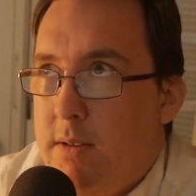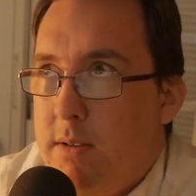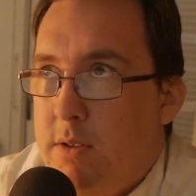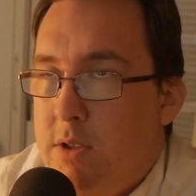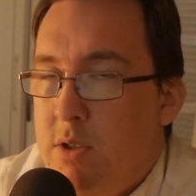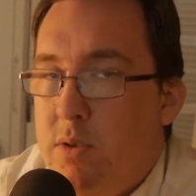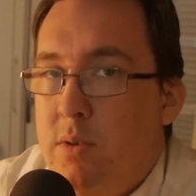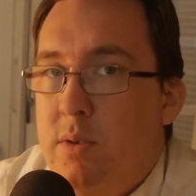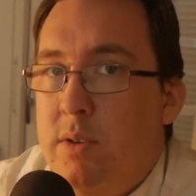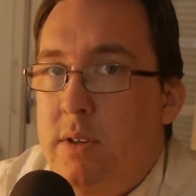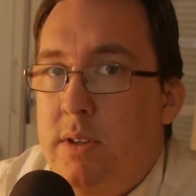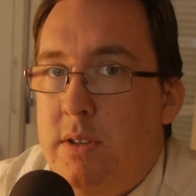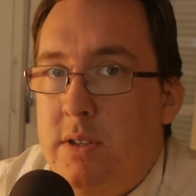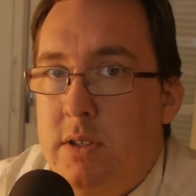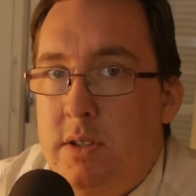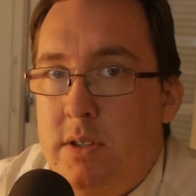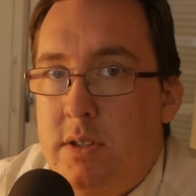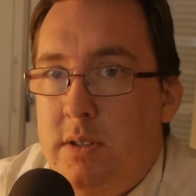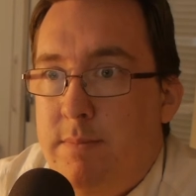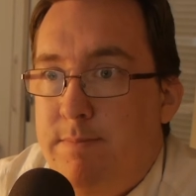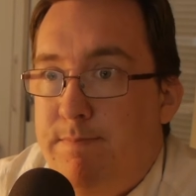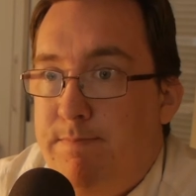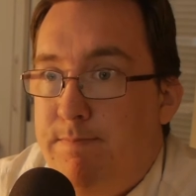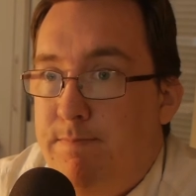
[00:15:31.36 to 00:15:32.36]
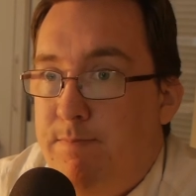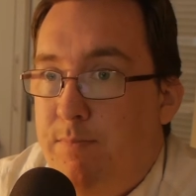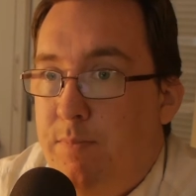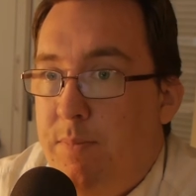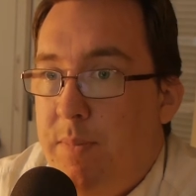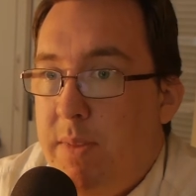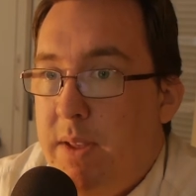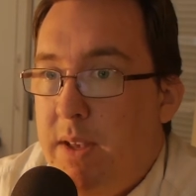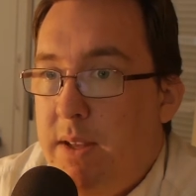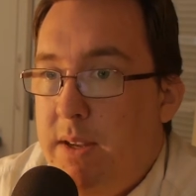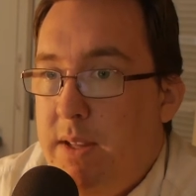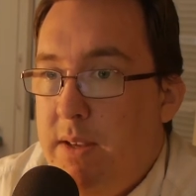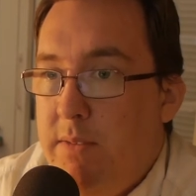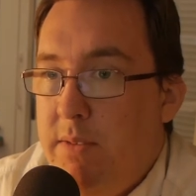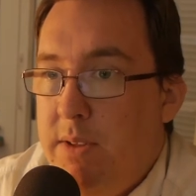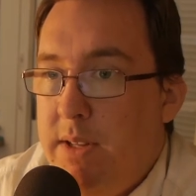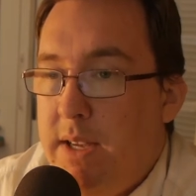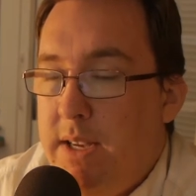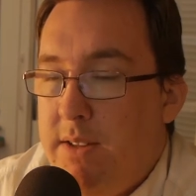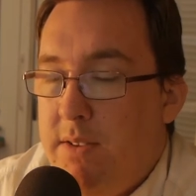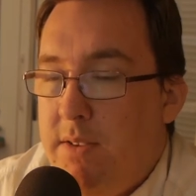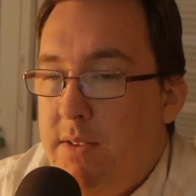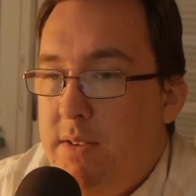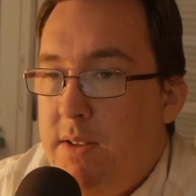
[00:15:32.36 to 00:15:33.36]
shortage, and even
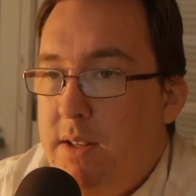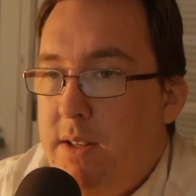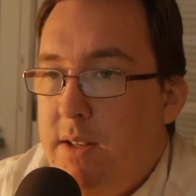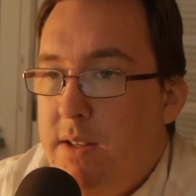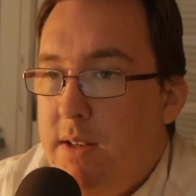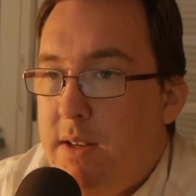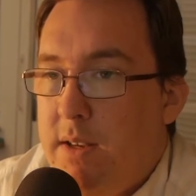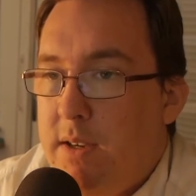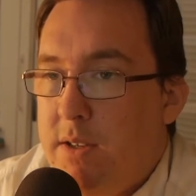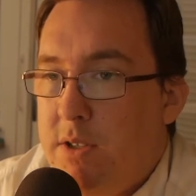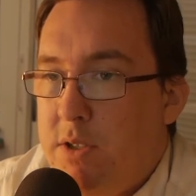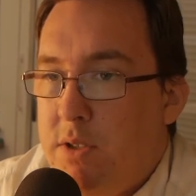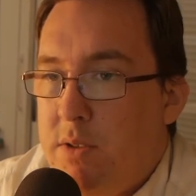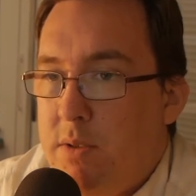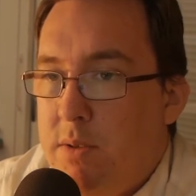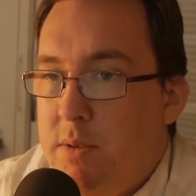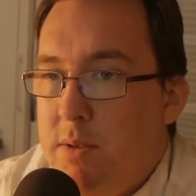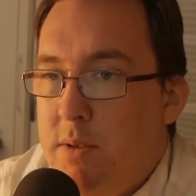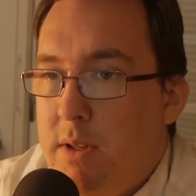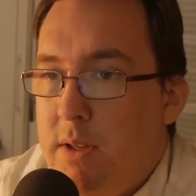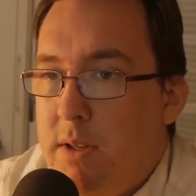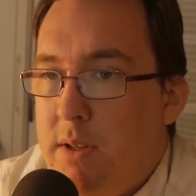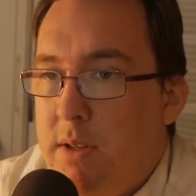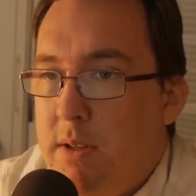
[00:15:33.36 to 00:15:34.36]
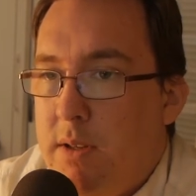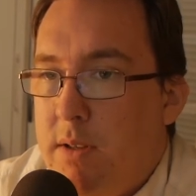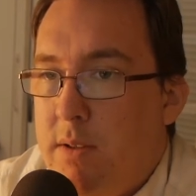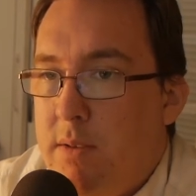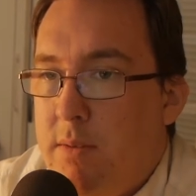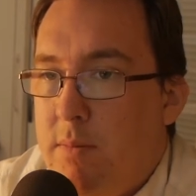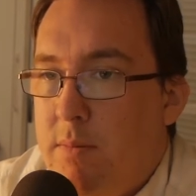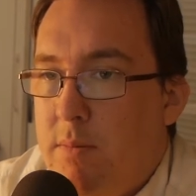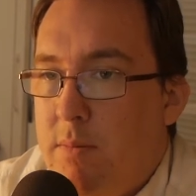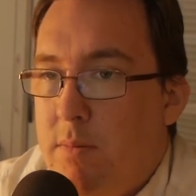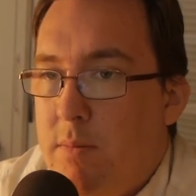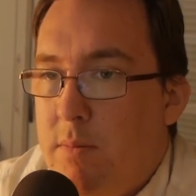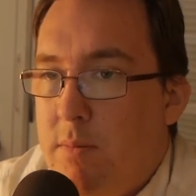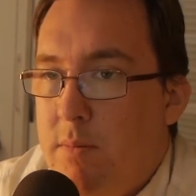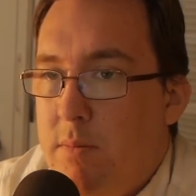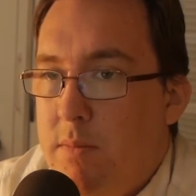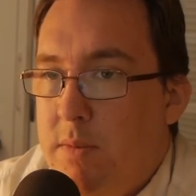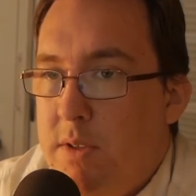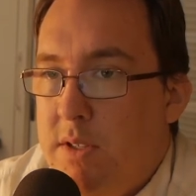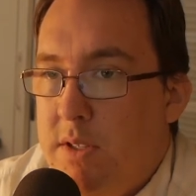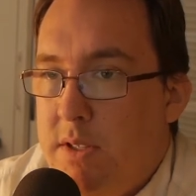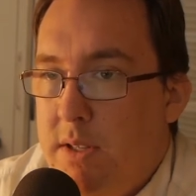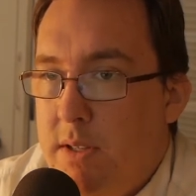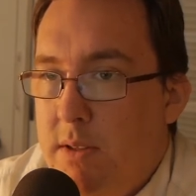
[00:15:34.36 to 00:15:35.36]
at the actual
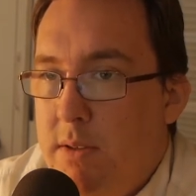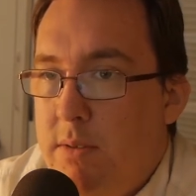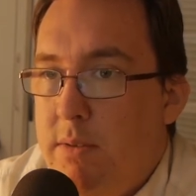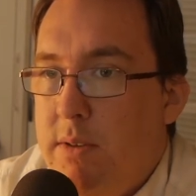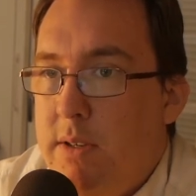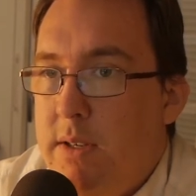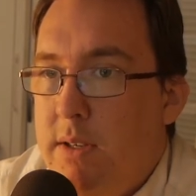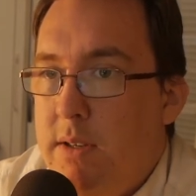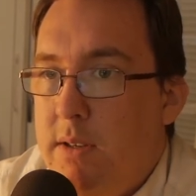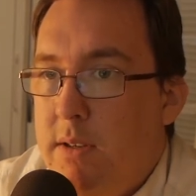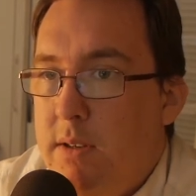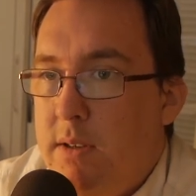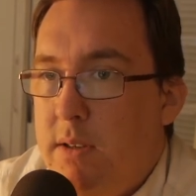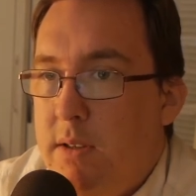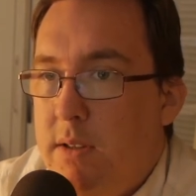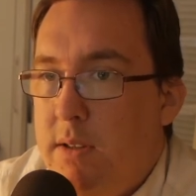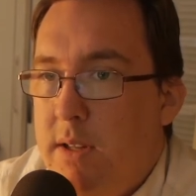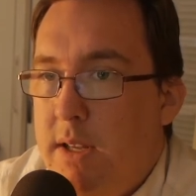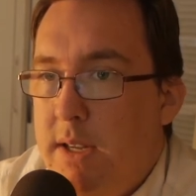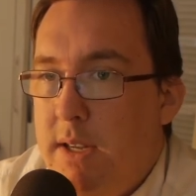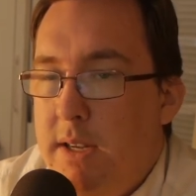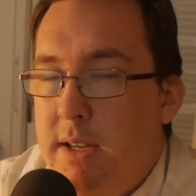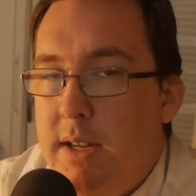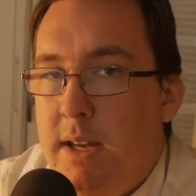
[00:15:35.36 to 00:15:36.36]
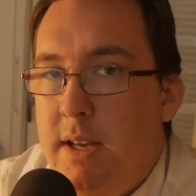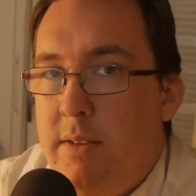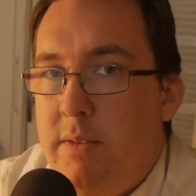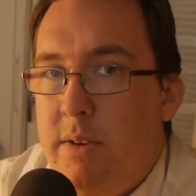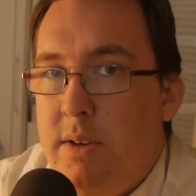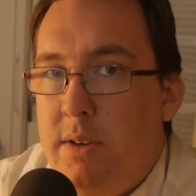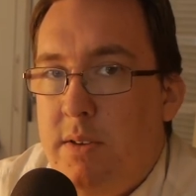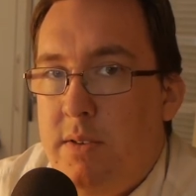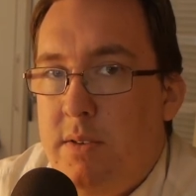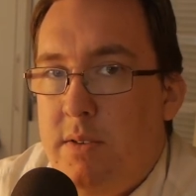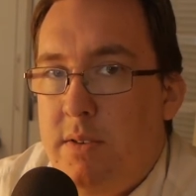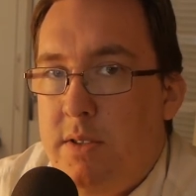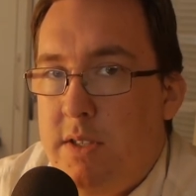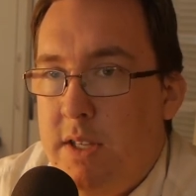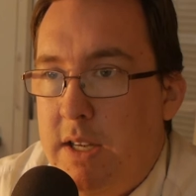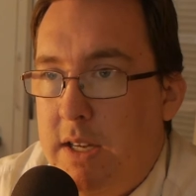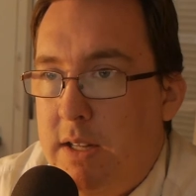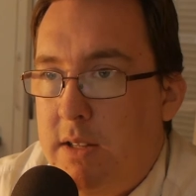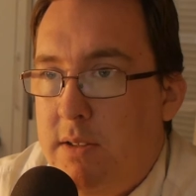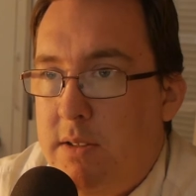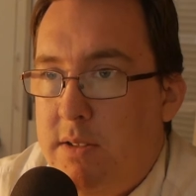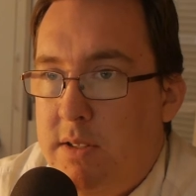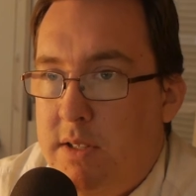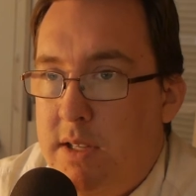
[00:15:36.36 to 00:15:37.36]
distillery, they didn't have it on
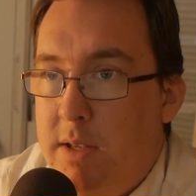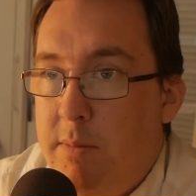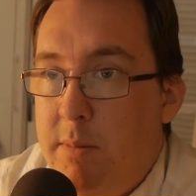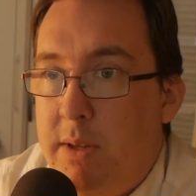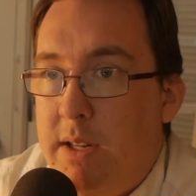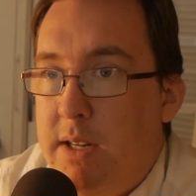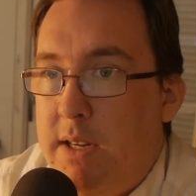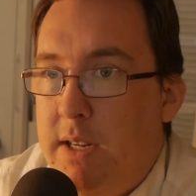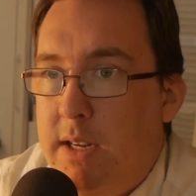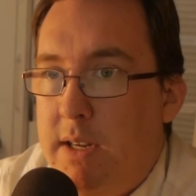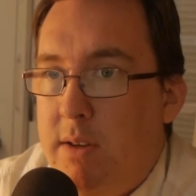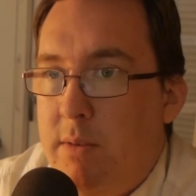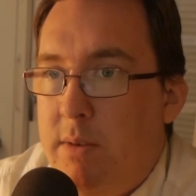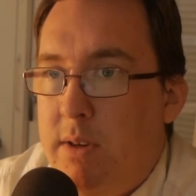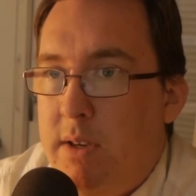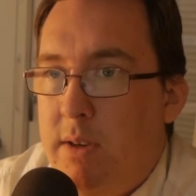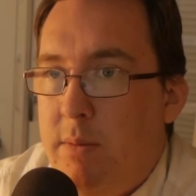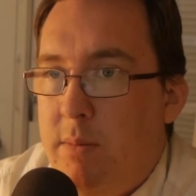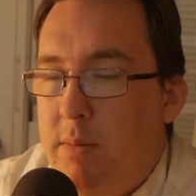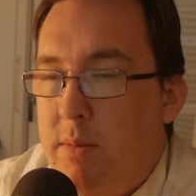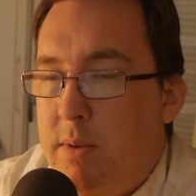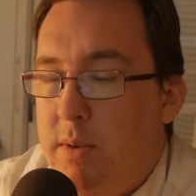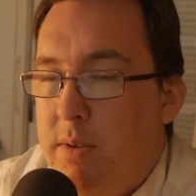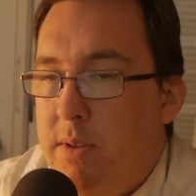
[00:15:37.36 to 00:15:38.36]
sale, seemingly anyway.